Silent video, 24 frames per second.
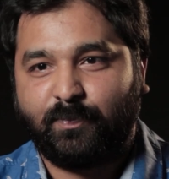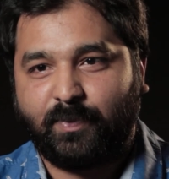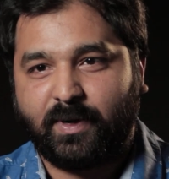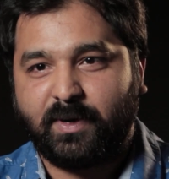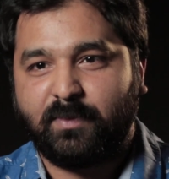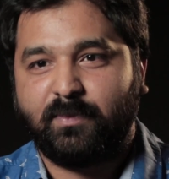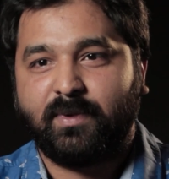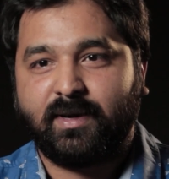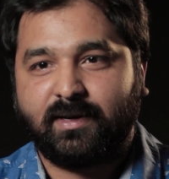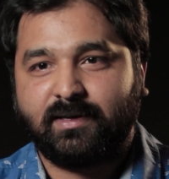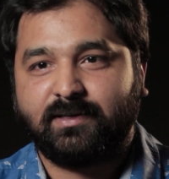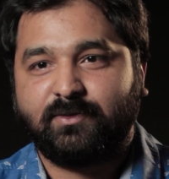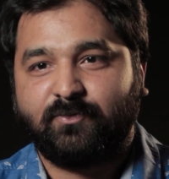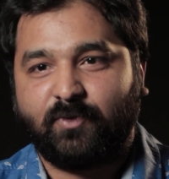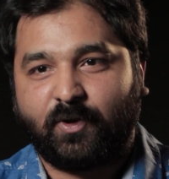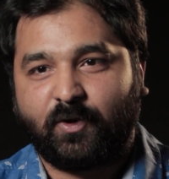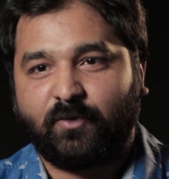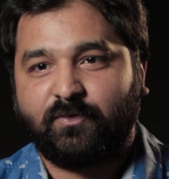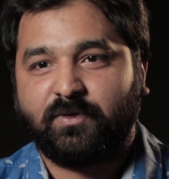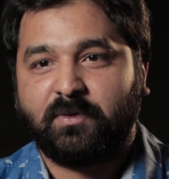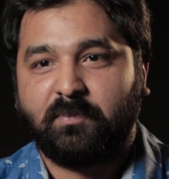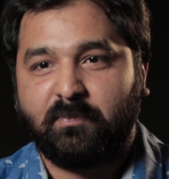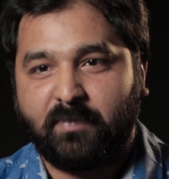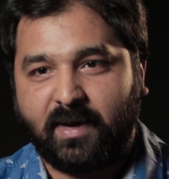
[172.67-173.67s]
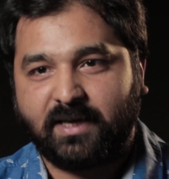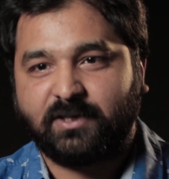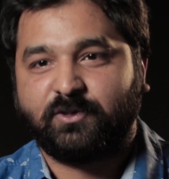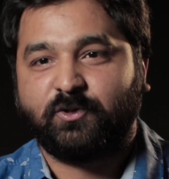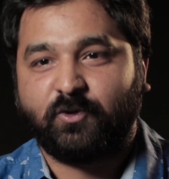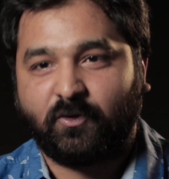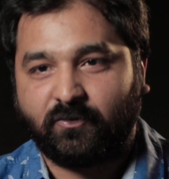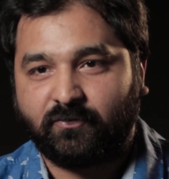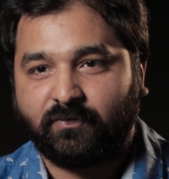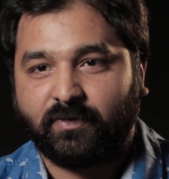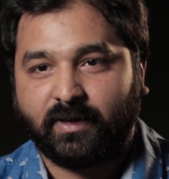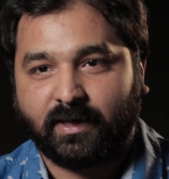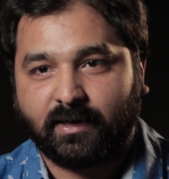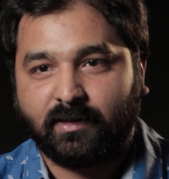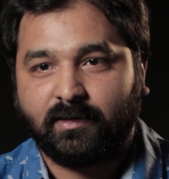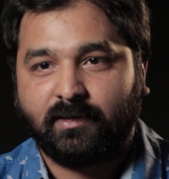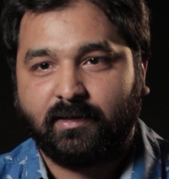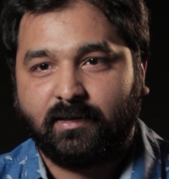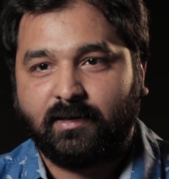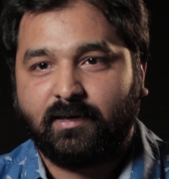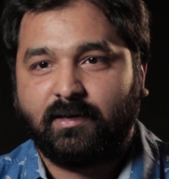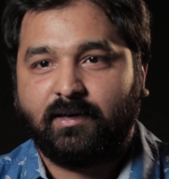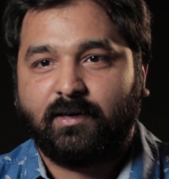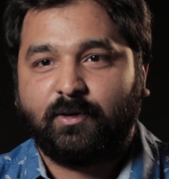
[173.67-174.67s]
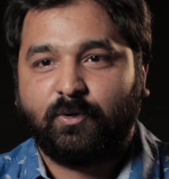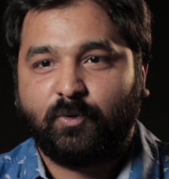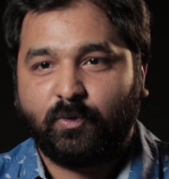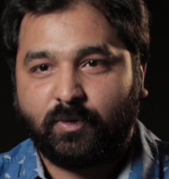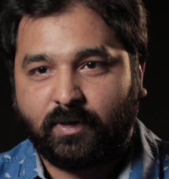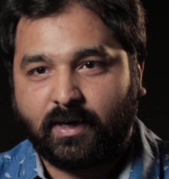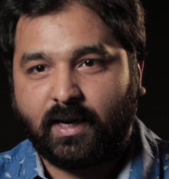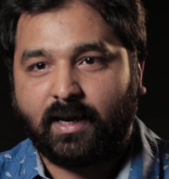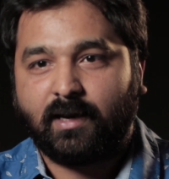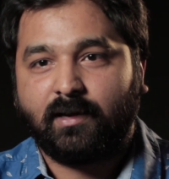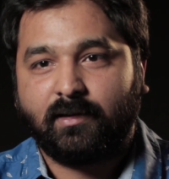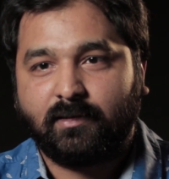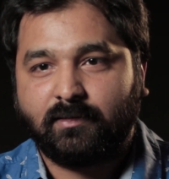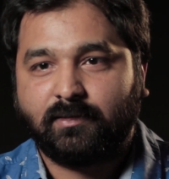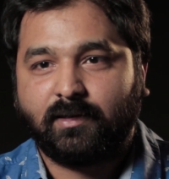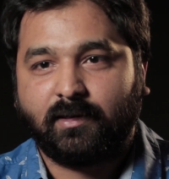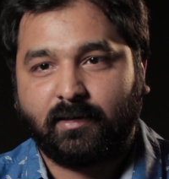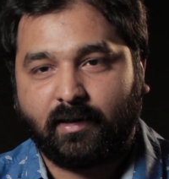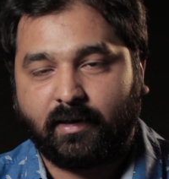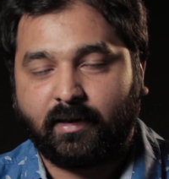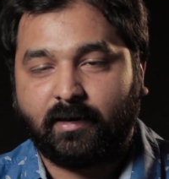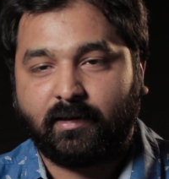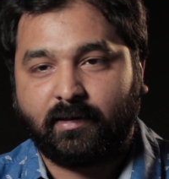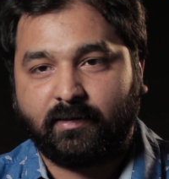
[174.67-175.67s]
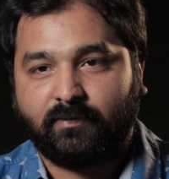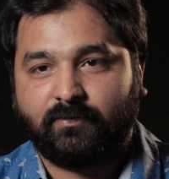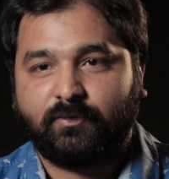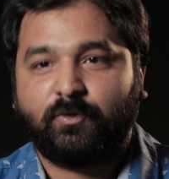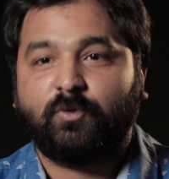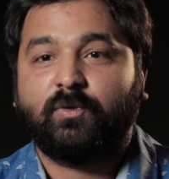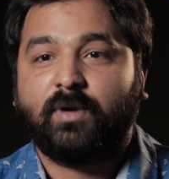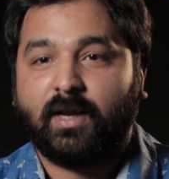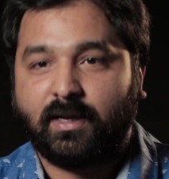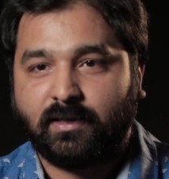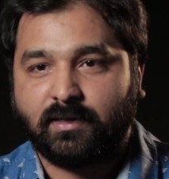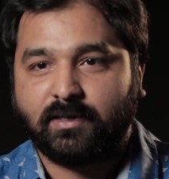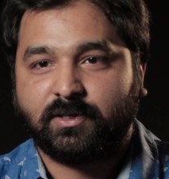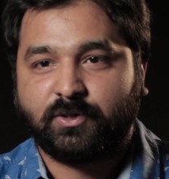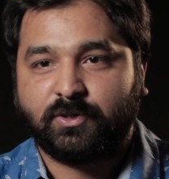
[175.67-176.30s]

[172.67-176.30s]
Premiere is one of the best software to tell the narrative, to tell the